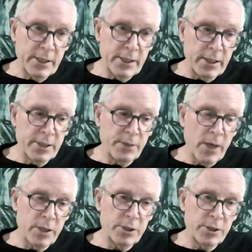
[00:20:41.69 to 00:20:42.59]
as
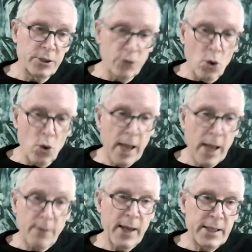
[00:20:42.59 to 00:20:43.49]
opposed to drawn and
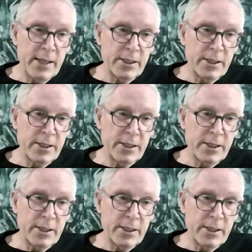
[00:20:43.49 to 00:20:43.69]
painted.